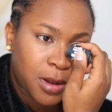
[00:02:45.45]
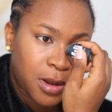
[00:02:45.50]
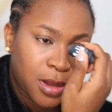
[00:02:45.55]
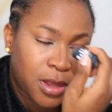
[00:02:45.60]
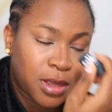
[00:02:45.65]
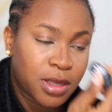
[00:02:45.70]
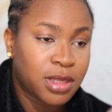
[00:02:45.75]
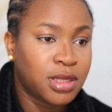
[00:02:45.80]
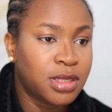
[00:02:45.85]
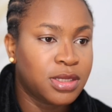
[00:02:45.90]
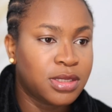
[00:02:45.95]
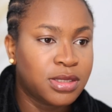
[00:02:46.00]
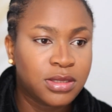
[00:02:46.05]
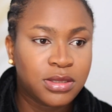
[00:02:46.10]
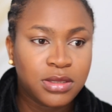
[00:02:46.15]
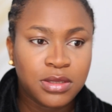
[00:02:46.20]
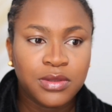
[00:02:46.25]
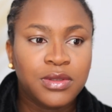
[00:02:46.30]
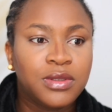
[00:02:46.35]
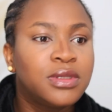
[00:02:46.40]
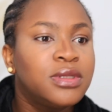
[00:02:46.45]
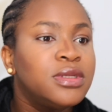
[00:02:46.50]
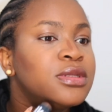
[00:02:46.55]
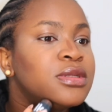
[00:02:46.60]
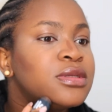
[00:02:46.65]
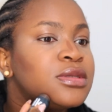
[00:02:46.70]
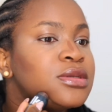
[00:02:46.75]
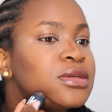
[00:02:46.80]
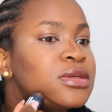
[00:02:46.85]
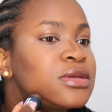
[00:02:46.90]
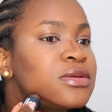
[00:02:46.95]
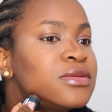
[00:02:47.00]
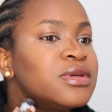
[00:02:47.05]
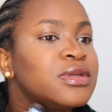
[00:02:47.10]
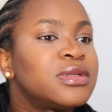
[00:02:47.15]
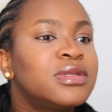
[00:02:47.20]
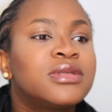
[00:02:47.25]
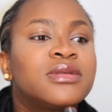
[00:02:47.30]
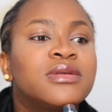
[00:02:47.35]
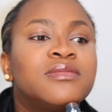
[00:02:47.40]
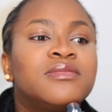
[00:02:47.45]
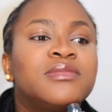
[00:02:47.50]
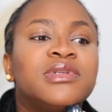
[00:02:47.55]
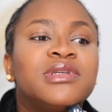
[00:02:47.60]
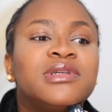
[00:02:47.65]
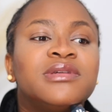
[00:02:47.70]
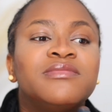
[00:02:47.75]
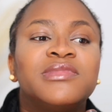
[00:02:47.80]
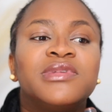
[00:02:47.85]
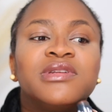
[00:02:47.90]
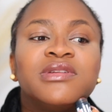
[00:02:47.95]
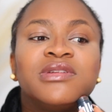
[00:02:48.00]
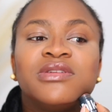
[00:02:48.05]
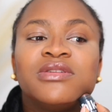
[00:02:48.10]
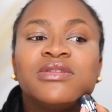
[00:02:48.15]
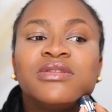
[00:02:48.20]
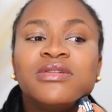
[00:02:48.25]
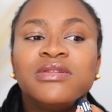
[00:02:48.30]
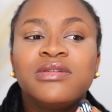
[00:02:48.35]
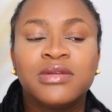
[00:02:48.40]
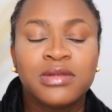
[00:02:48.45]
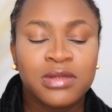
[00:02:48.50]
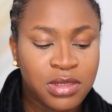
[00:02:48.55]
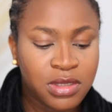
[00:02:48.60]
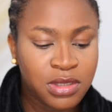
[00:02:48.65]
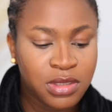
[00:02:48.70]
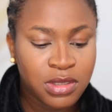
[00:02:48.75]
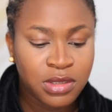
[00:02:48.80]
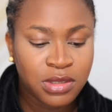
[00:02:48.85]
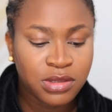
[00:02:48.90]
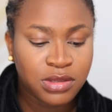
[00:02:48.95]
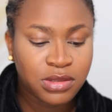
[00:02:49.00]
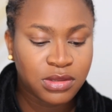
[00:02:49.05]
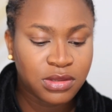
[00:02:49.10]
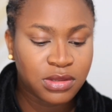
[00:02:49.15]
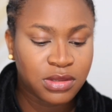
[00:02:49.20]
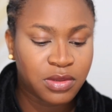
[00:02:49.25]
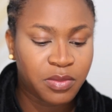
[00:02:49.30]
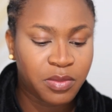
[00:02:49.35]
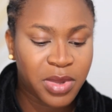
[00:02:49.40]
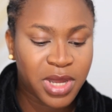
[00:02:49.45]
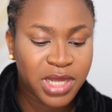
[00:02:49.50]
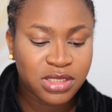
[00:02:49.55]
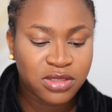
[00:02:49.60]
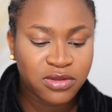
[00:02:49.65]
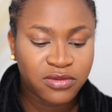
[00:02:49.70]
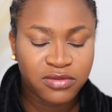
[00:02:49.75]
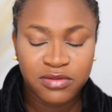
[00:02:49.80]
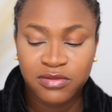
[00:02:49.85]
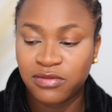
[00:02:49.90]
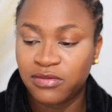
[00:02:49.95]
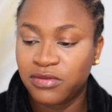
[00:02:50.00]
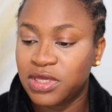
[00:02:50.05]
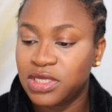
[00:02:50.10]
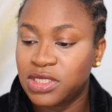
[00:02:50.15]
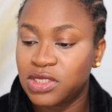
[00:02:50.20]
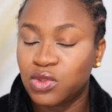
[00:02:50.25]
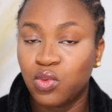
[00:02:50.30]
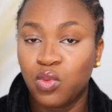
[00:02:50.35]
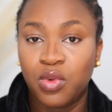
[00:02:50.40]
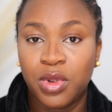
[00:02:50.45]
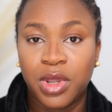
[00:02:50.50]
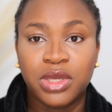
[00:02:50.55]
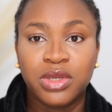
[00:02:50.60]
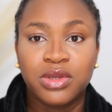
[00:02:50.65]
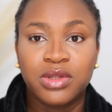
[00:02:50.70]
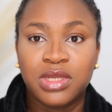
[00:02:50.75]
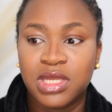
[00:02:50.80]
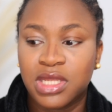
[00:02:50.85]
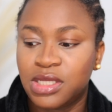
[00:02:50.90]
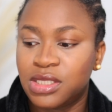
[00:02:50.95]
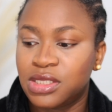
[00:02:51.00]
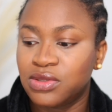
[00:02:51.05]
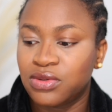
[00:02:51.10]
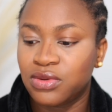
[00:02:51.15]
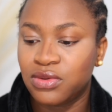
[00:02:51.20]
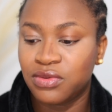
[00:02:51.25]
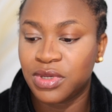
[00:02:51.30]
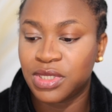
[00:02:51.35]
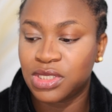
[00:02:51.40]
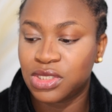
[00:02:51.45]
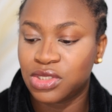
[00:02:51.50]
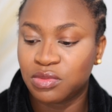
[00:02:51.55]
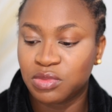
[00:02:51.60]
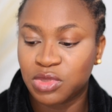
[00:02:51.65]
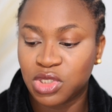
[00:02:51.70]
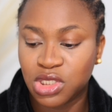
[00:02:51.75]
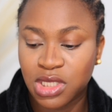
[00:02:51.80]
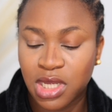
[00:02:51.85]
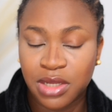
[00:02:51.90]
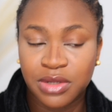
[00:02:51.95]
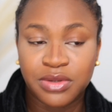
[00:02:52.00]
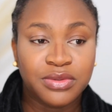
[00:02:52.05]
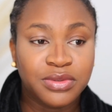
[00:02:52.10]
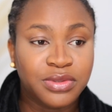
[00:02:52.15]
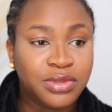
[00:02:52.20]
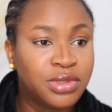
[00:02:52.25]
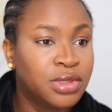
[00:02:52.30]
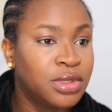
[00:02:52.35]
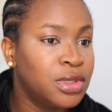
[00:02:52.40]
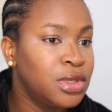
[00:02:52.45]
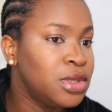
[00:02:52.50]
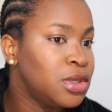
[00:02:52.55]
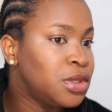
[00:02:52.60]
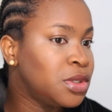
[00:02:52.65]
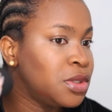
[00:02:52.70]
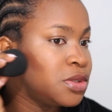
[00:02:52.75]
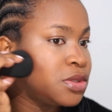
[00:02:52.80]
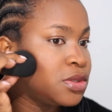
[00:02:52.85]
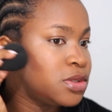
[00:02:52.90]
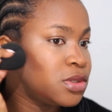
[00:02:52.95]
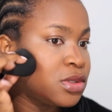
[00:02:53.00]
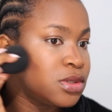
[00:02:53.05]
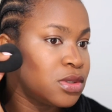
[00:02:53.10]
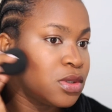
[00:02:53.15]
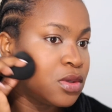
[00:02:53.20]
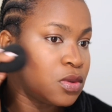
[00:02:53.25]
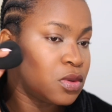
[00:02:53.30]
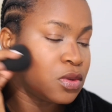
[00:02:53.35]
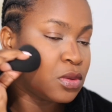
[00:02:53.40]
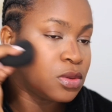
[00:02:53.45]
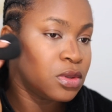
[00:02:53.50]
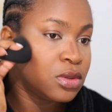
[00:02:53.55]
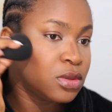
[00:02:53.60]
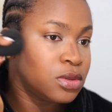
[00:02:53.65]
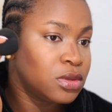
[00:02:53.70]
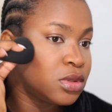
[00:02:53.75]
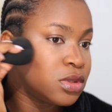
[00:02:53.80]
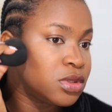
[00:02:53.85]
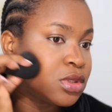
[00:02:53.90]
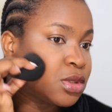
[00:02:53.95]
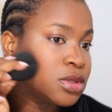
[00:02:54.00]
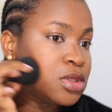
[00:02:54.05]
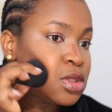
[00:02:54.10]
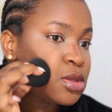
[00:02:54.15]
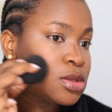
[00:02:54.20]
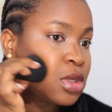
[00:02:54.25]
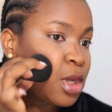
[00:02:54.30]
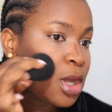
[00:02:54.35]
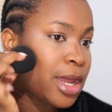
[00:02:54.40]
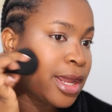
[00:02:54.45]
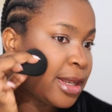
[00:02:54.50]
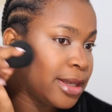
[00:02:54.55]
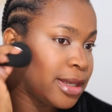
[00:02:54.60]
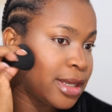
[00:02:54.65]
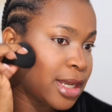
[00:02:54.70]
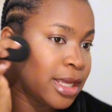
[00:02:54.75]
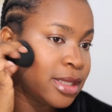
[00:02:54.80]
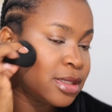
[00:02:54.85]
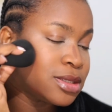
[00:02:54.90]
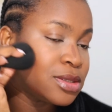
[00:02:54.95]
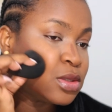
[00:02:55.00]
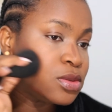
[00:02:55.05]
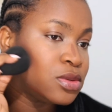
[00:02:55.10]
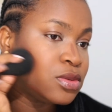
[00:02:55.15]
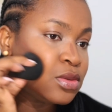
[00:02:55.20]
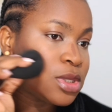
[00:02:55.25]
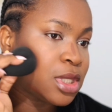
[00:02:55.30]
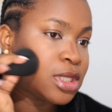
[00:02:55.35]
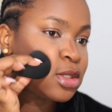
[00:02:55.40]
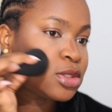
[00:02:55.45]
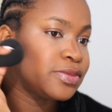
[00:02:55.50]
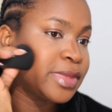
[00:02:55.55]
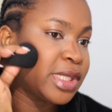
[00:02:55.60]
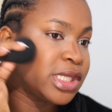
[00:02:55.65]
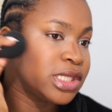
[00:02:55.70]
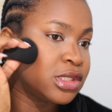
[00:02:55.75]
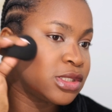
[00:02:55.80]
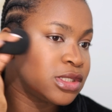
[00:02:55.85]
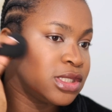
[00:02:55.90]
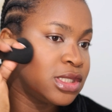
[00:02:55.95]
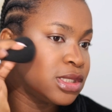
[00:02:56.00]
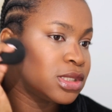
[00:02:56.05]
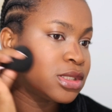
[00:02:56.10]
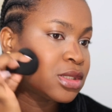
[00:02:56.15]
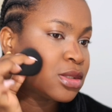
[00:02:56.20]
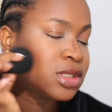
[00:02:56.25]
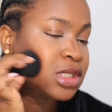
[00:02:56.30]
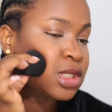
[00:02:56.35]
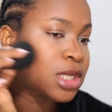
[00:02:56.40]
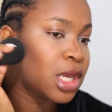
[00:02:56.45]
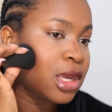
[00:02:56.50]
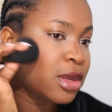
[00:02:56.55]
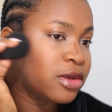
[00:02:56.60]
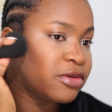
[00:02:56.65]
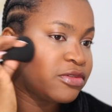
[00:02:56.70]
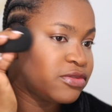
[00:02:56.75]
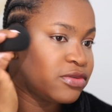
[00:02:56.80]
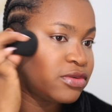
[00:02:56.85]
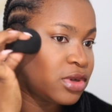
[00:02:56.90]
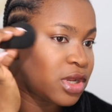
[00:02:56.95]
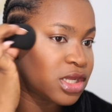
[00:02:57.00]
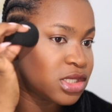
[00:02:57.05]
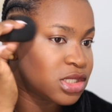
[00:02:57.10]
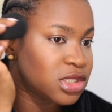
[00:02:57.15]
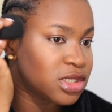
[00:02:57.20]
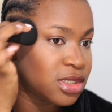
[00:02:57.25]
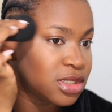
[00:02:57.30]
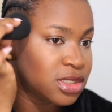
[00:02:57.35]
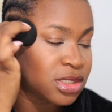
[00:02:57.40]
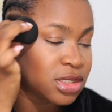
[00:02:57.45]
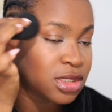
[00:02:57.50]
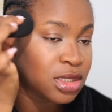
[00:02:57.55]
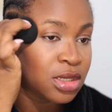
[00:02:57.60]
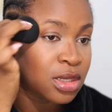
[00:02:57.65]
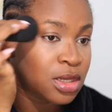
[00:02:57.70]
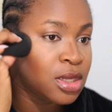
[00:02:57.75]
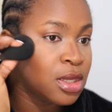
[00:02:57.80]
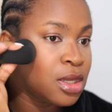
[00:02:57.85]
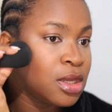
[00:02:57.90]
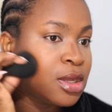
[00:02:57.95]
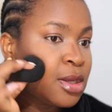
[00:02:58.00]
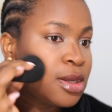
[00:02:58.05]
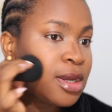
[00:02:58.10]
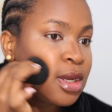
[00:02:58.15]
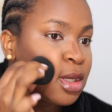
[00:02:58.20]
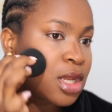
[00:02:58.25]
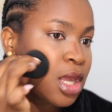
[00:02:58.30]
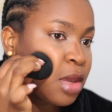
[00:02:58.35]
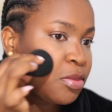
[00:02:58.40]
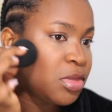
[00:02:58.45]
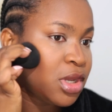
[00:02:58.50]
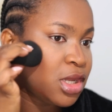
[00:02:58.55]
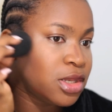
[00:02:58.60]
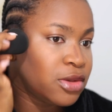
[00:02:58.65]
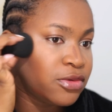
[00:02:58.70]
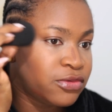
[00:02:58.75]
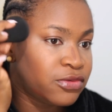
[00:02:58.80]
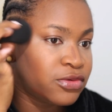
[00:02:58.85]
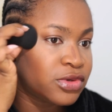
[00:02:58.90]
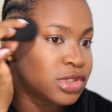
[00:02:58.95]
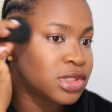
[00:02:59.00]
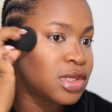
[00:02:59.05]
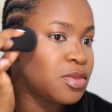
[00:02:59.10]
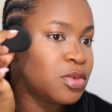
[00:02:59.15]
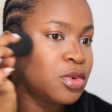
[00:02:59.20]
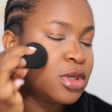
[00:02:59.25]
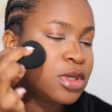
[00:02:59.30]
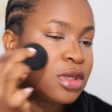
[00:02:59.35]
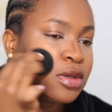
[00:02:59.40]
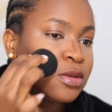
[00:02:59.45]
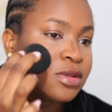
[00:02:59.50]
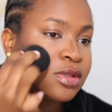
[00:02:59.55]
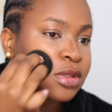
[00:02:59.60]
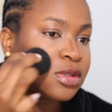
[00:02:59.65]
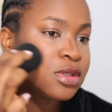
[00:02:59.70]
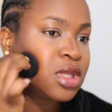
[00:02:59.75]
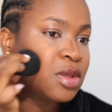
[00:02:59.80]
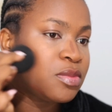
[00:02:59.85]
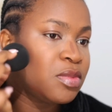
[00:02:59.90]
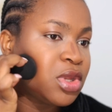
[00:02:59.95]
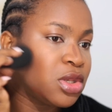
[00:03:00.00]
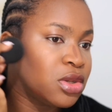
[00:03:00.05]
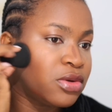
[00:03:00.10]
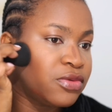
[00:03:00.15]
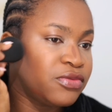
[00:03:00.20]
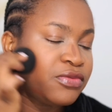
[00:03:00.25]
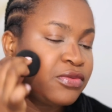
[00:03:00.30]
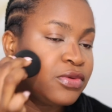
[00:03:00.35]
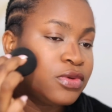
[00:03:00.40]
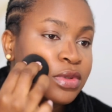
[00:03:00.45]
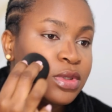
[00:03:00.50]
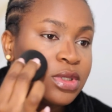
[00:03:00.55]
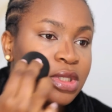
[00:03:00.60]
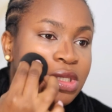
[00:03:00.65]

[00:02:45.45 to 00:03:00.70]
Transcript: like this, so you need to create some dimension to the part of the face where you need to create some shadows. So I like to do that to my cheeks because I have fuller cheeks, and I mean for someone else they may not feel the